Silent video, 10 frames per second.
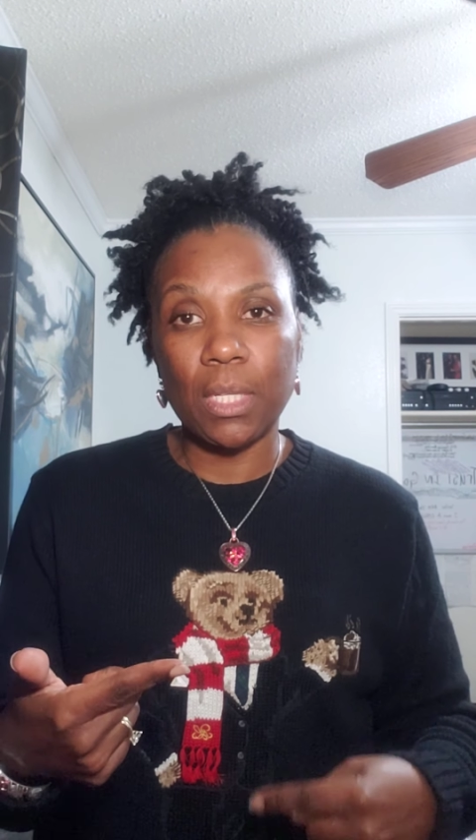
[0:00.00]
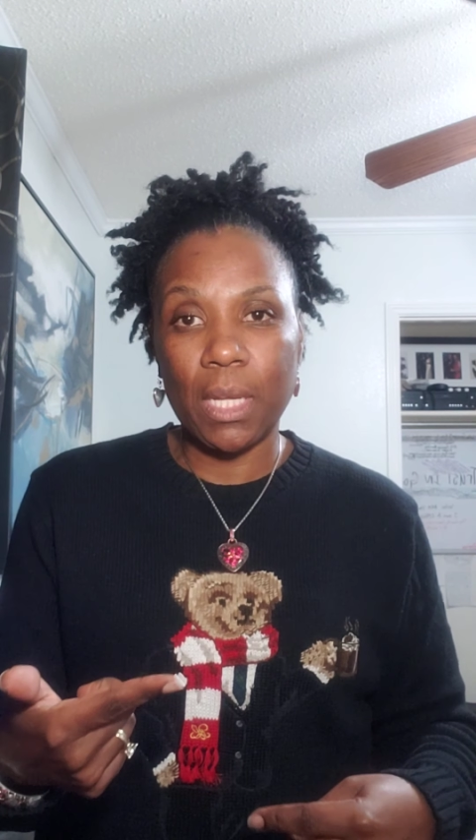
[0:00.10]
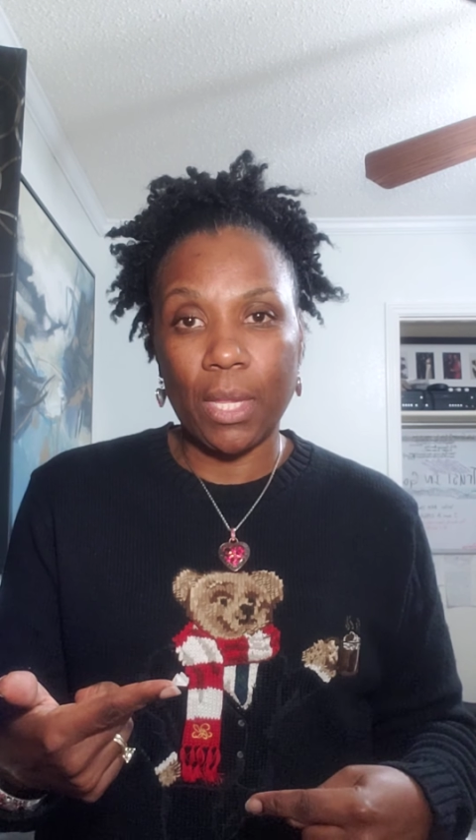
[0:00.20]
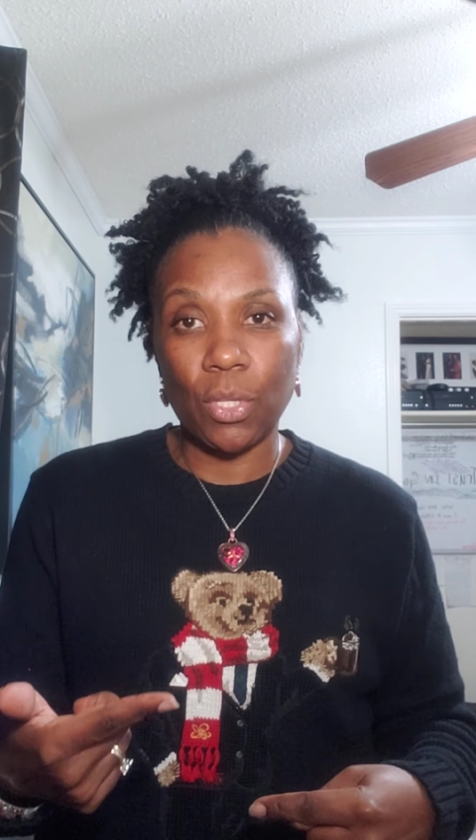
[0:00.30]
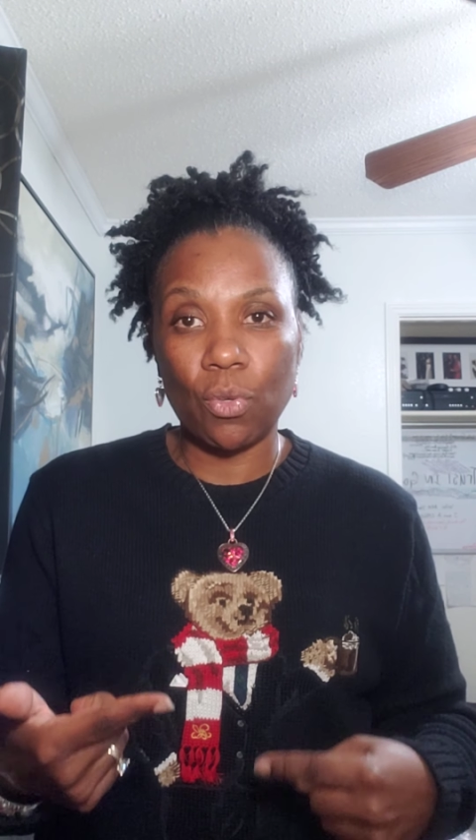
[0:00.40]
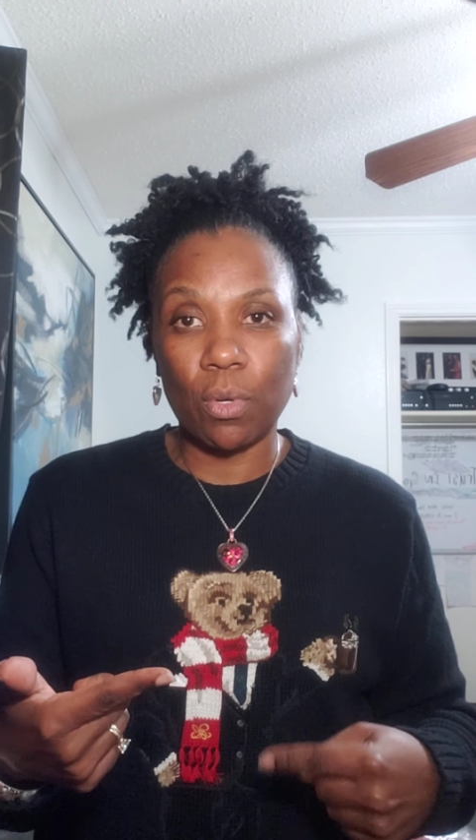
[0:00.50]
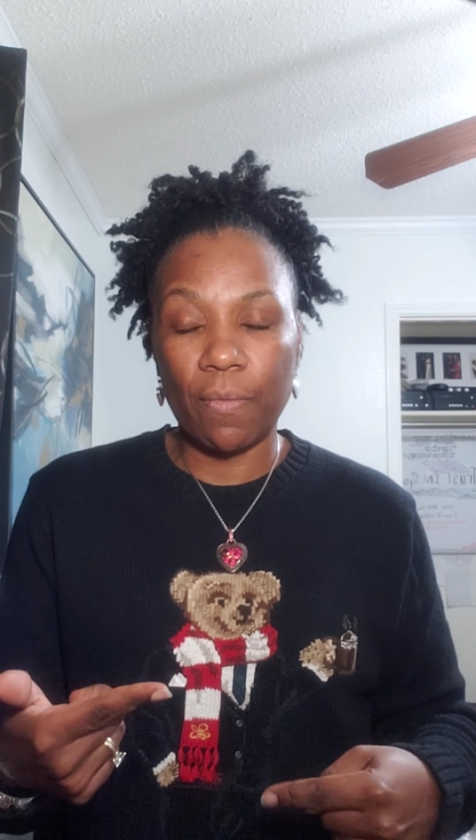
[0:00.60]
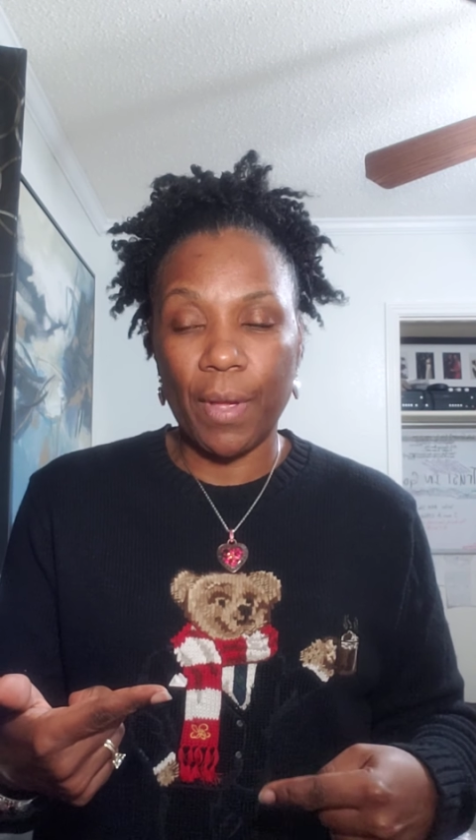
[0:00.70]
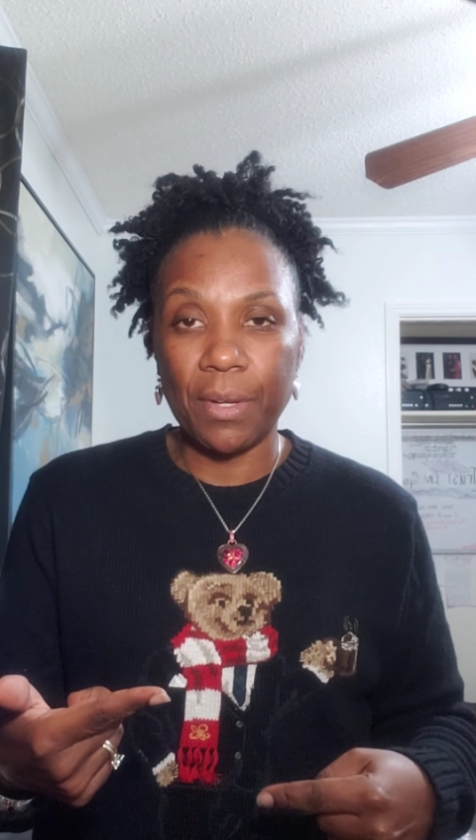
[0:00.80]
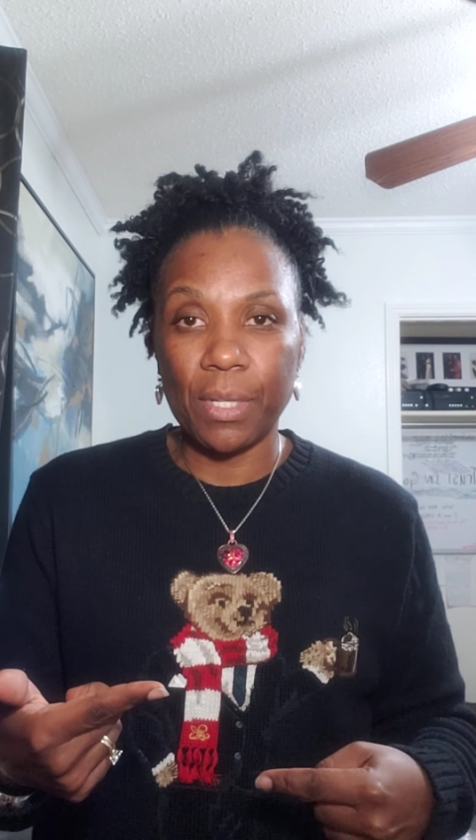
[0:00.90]
test or the
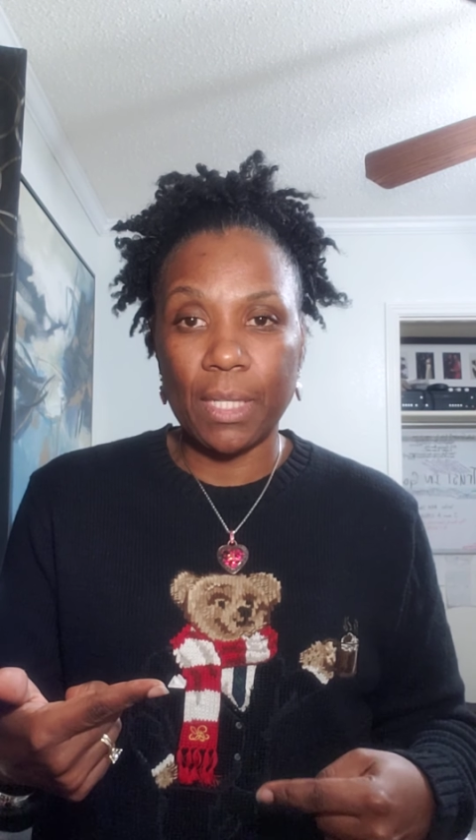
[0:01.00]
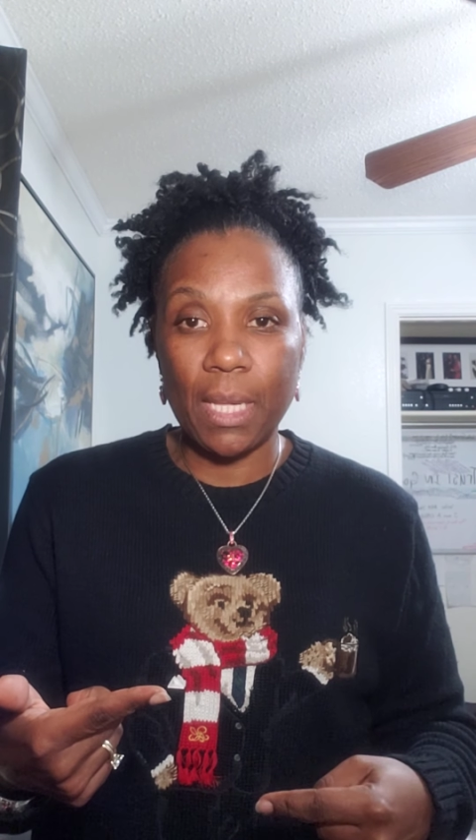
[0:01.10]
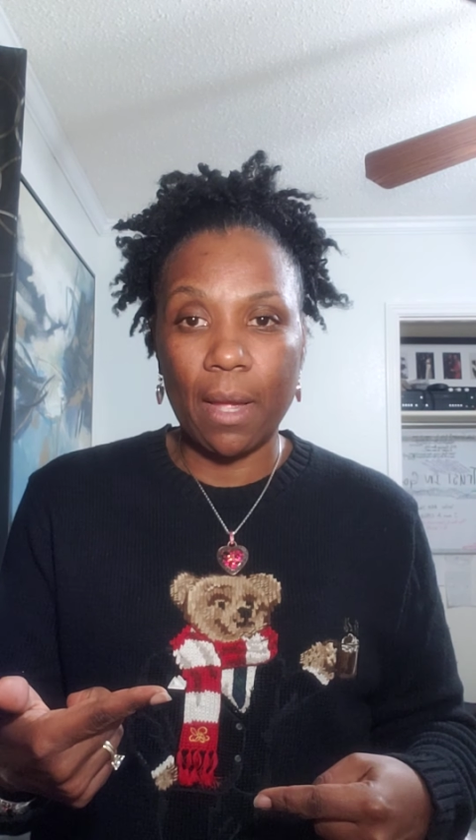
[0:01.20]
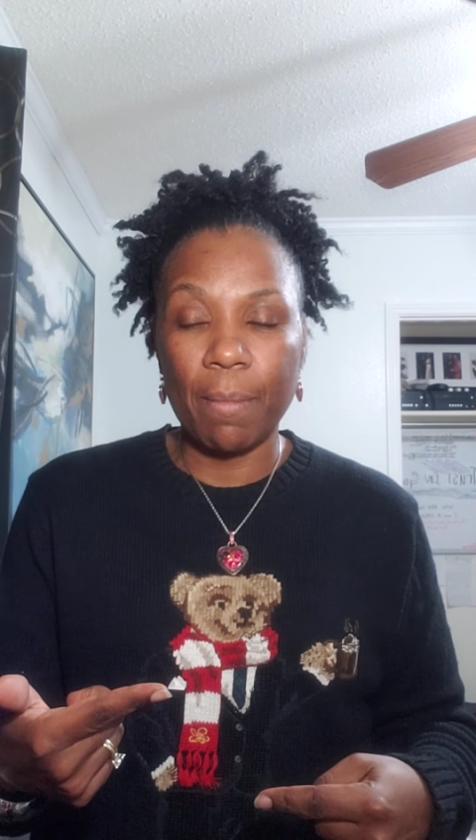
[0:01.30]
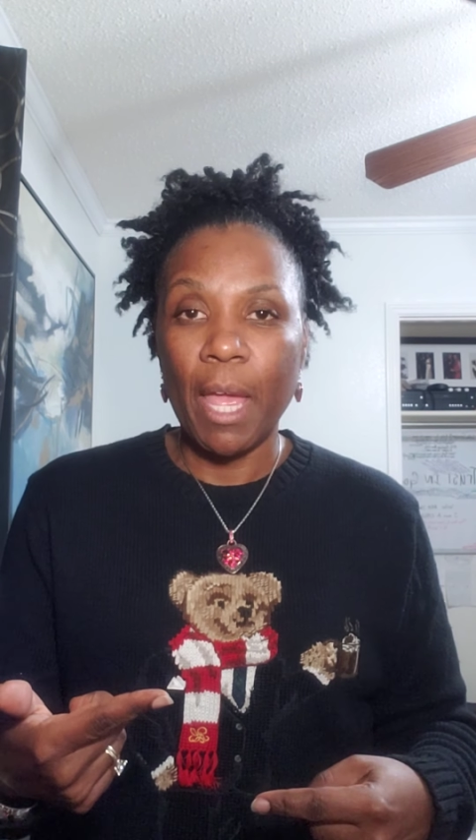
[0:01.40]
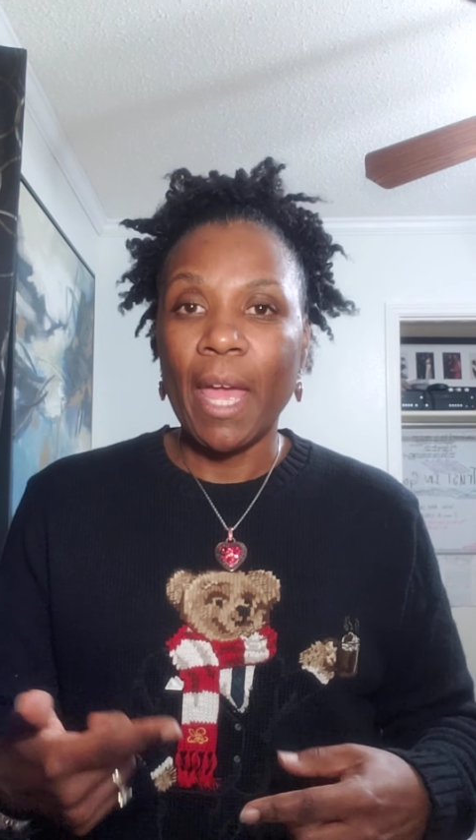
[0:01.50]
final exam.